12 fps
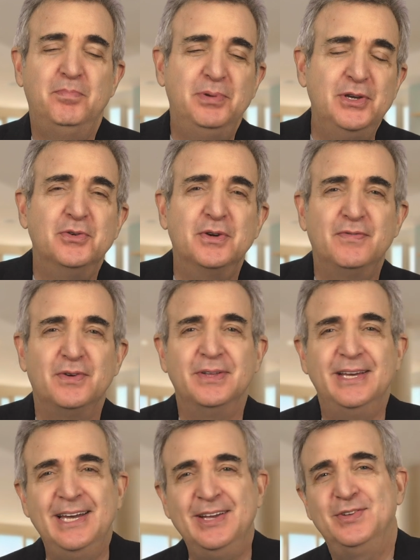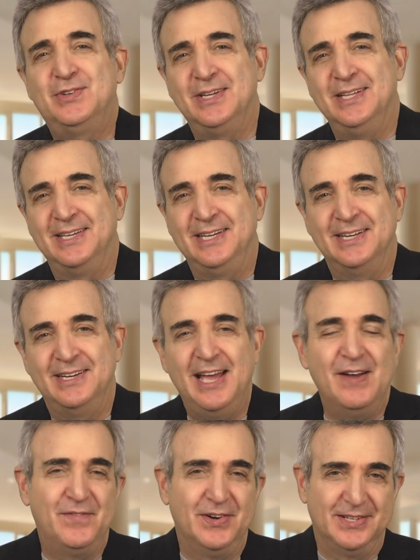beautiful instantly and
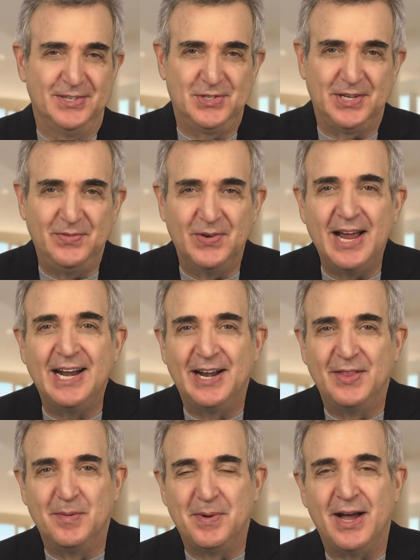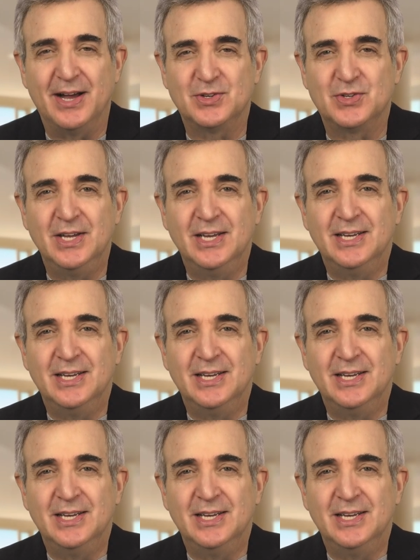effortlessly right out of the box.